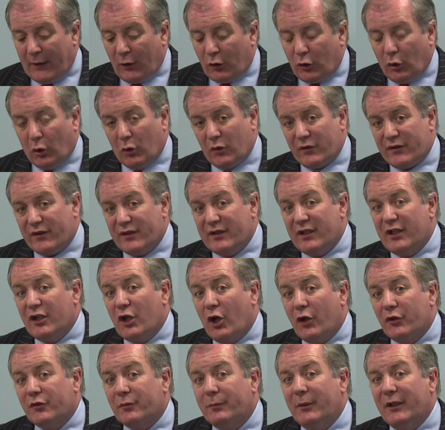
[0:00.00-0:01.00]
courses in
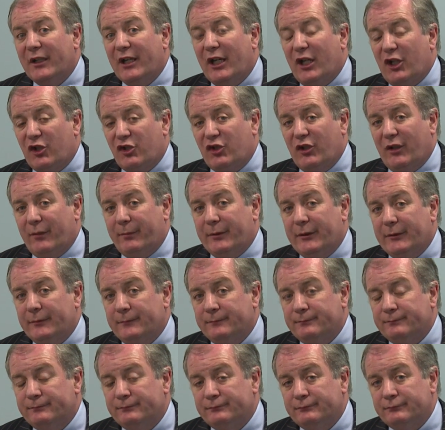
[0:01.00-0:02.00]
entrepreneurship.
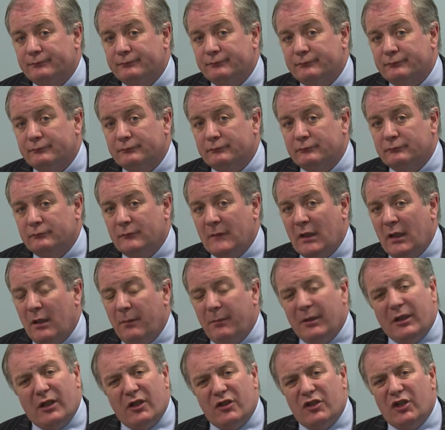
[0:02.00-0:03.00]

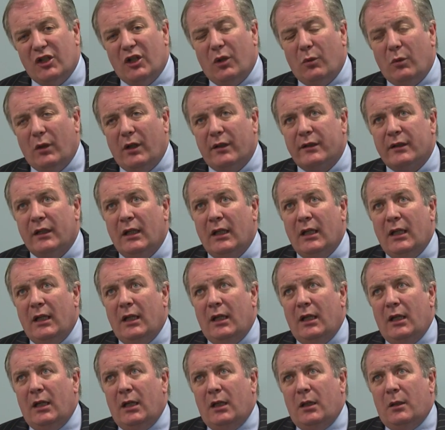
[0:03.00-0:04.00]
Because you know what?
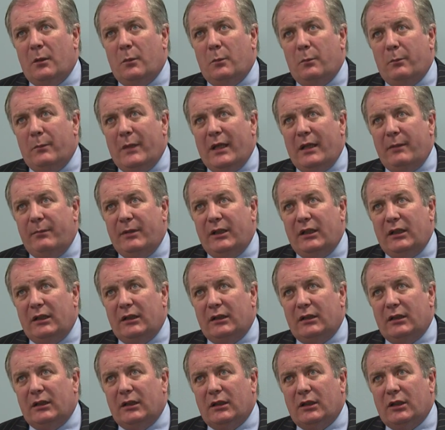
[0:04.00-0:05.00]

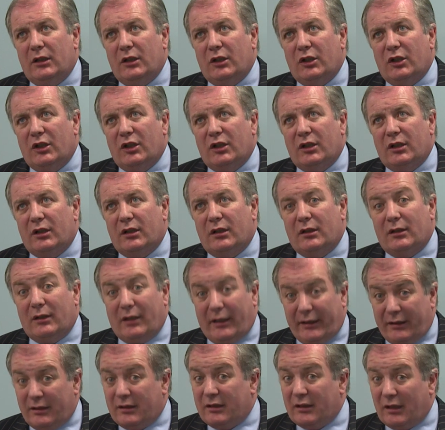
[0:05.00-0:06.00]
Maybe,
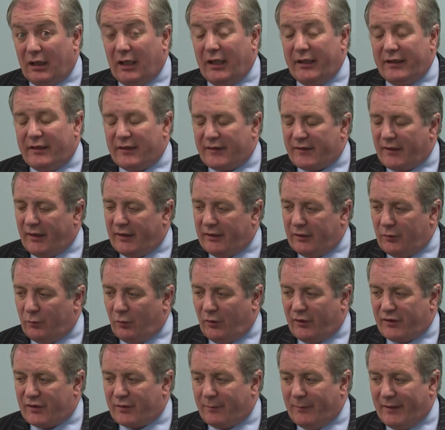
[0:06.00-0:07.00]
like I decided
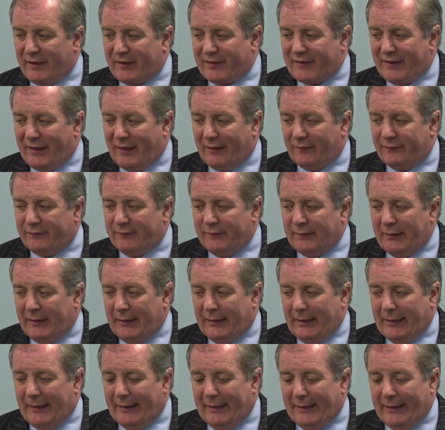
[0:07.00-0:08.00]
once myself,
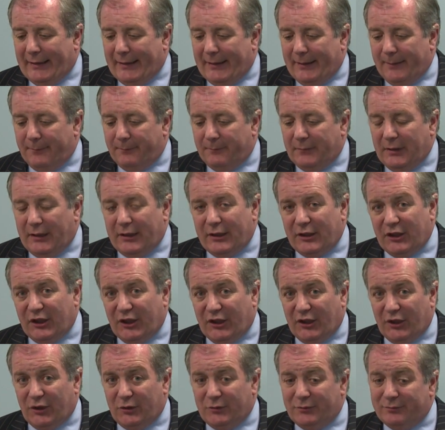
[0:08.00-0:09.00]

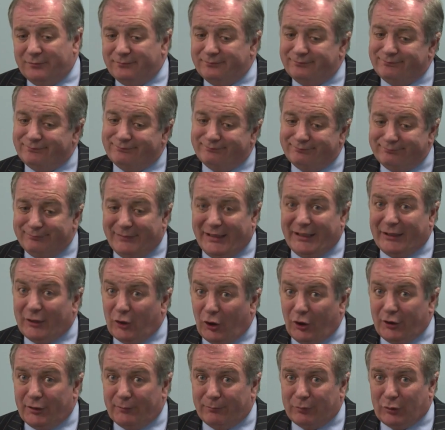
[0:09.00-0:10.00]
you know, being
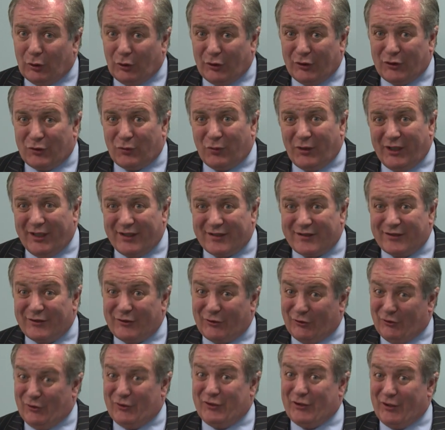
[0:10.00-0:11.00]
unemployed twice,
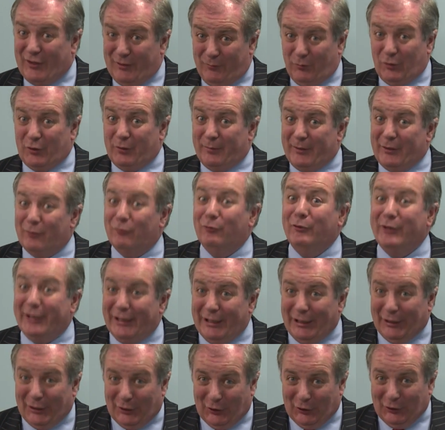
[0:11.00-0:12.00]
third time would have been
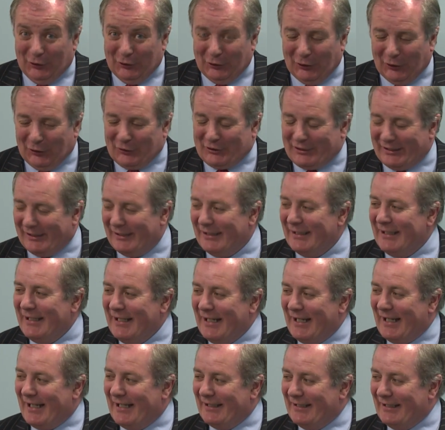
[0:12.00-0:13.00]
really unlucky,
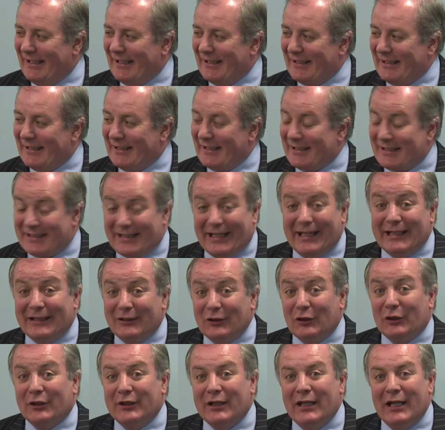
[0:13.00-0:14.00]
and I said,
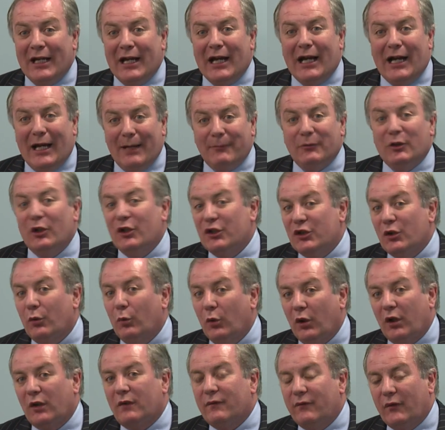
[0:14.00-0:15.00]
look, I'm going to
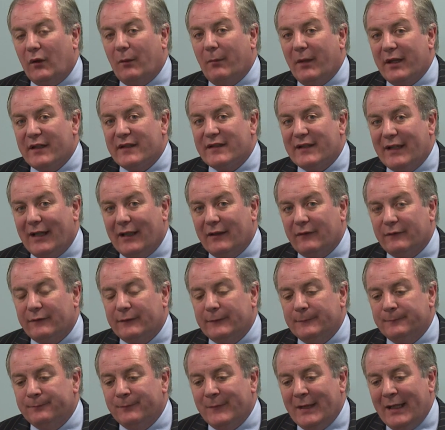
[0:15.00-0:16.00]
work for
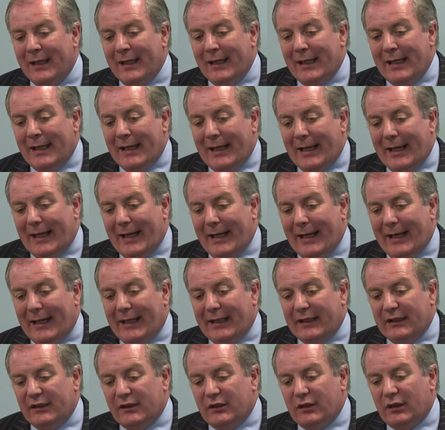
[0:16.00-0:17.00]
myself.
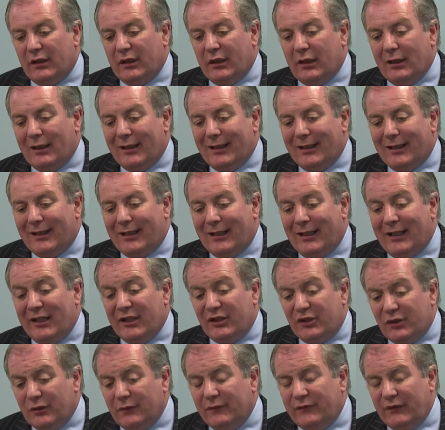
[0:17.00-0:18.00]
And I
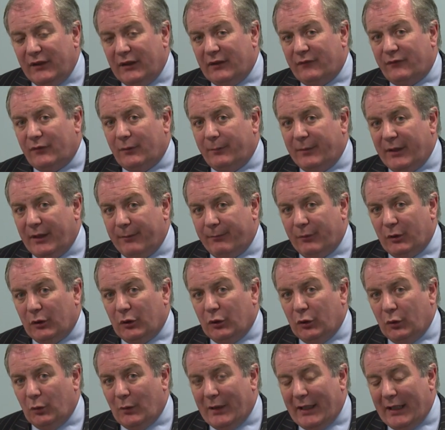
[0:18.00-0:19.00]
do feel for
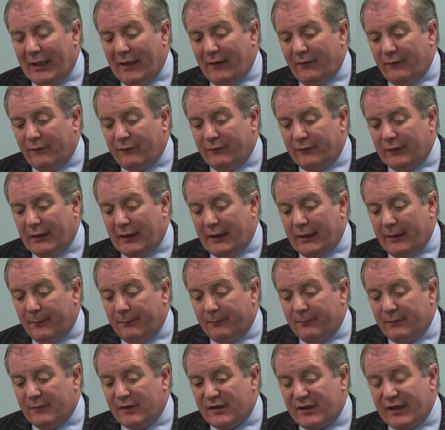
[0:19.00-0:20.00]
people who have
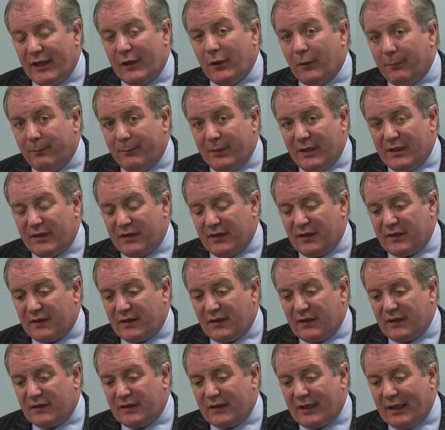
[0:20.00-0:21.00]
set up
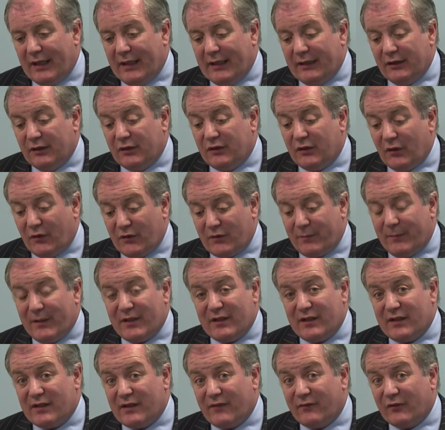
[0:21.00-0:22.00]
businesses and those
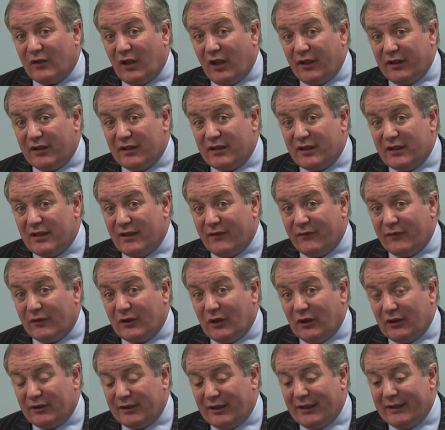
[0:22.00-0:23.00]
businesses have got into
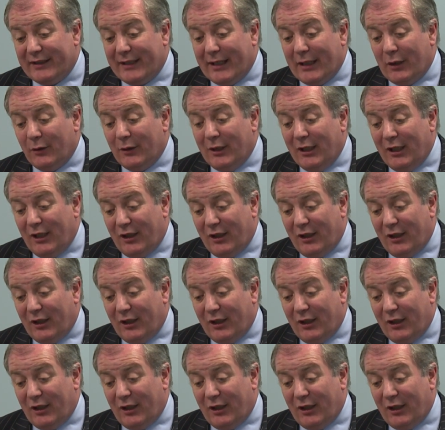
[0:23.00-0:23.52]
difficulty and now